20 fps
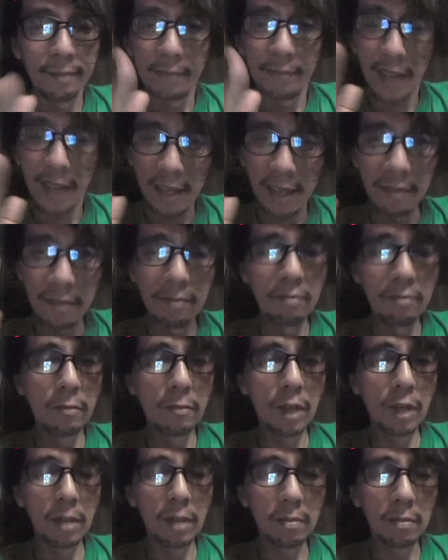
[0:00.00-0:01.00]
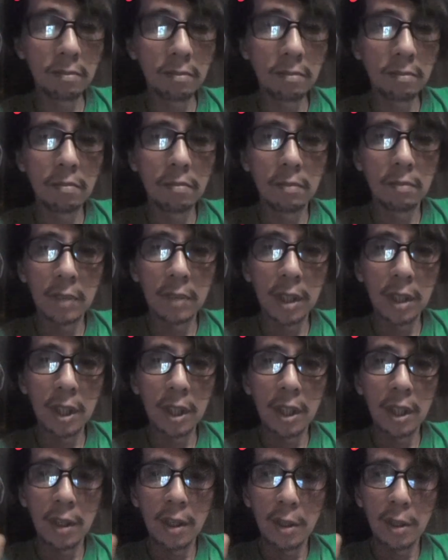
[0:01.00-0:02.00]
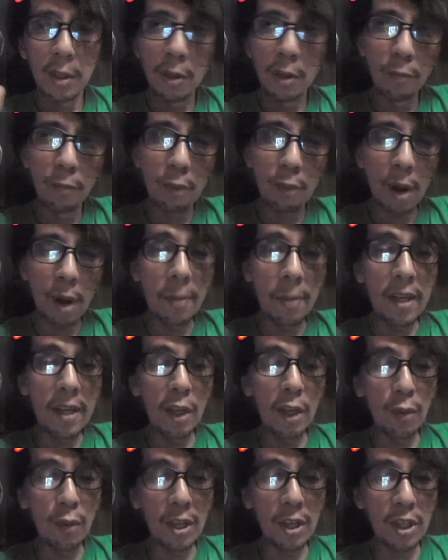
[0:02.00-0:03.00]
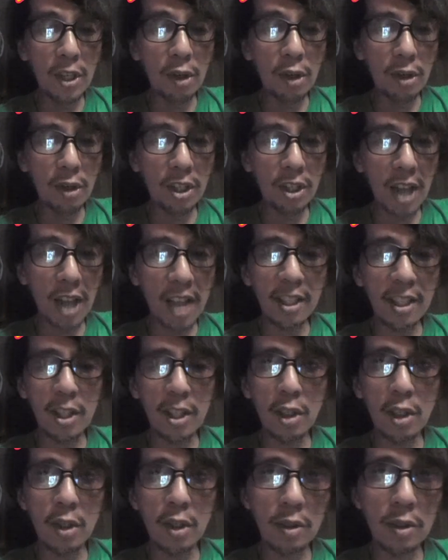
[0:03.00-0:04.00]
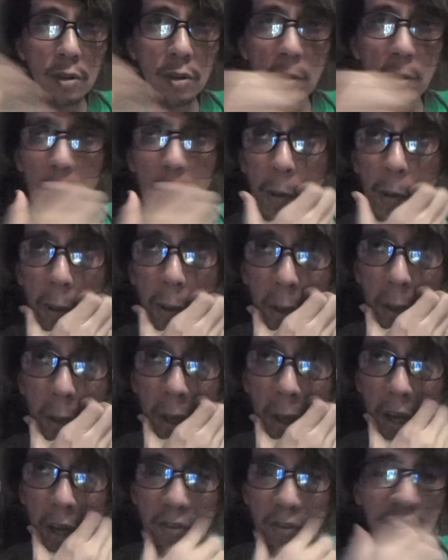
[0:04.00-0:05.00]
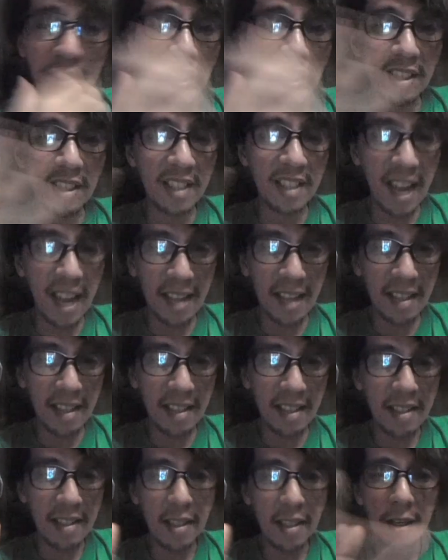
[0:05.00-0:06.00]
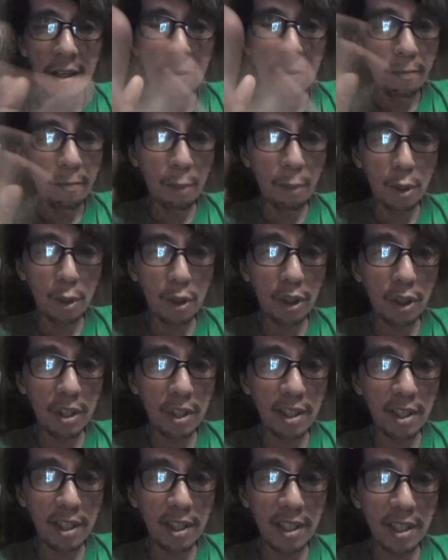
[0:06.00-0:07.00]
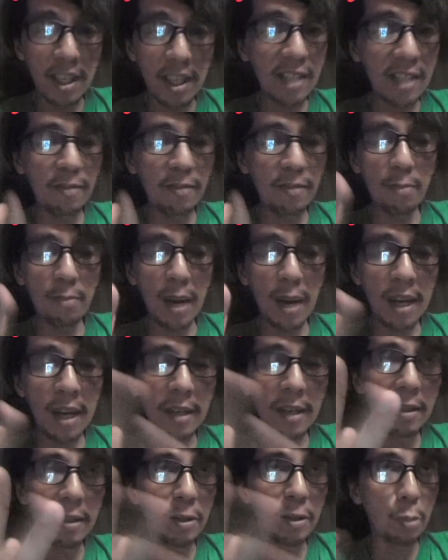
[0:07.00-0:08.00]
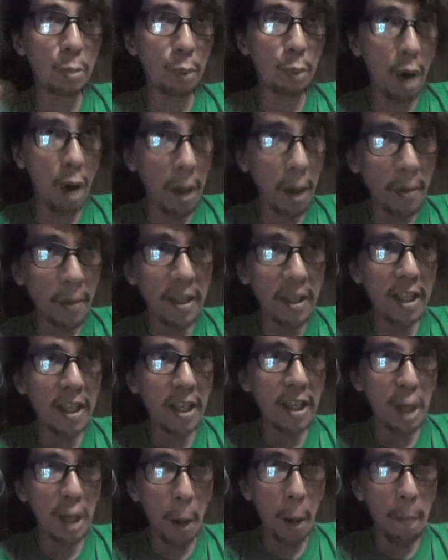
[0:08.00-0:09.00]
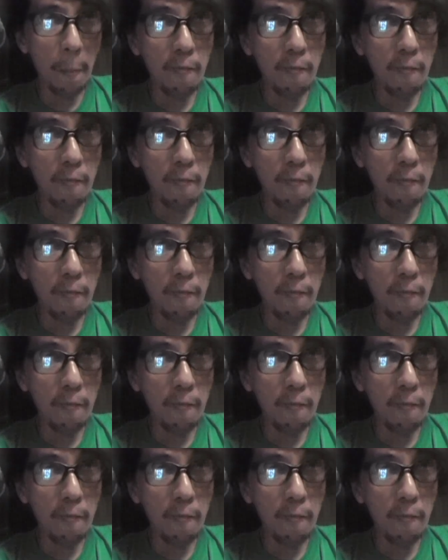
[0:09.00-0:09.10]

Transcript: Then, well, you've probably increased your chance of success, personal success, by probably,